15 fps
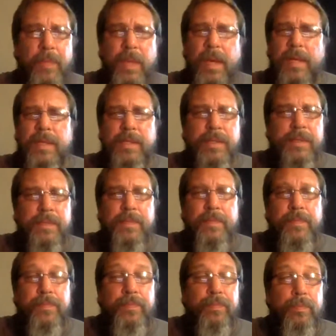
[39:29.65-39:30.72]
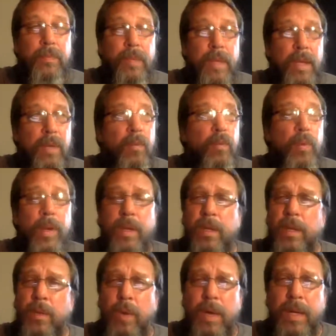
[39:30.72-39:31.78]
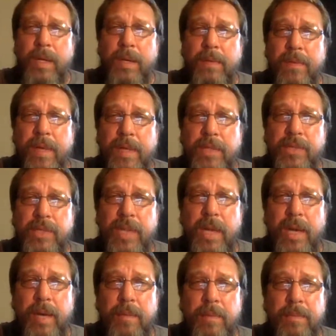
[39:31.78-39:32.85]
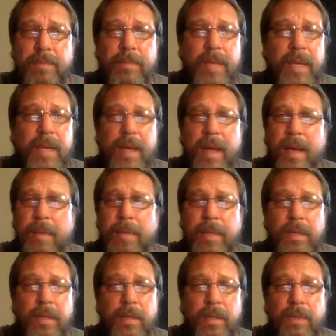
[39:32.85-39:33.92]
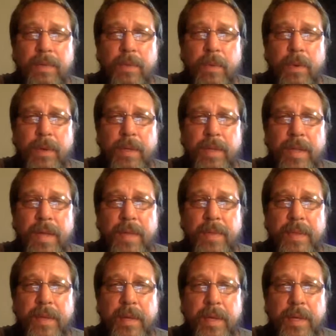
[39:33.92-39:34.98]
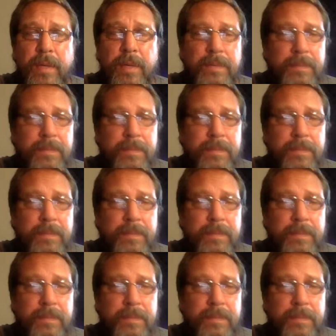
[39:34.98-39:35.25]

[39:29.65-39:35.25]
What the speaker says: I just really want to give that a shot. And I've been looking forward to that thing.